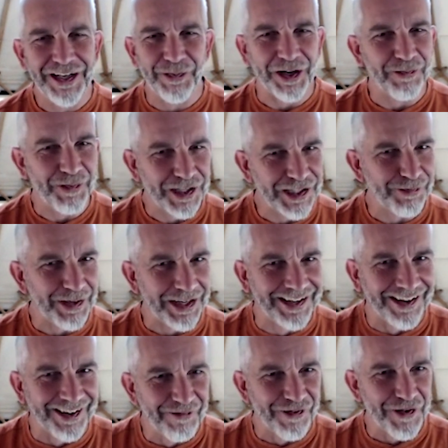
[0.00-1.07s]
but it might have been
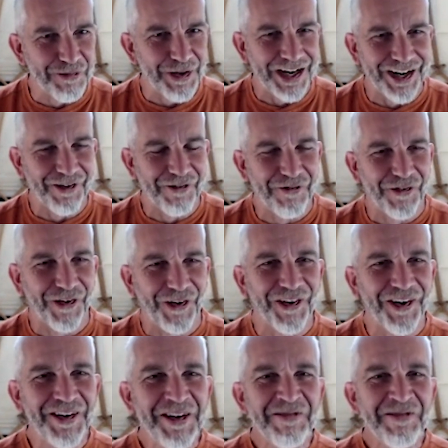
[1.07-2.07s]
Kung Fu Panda 4.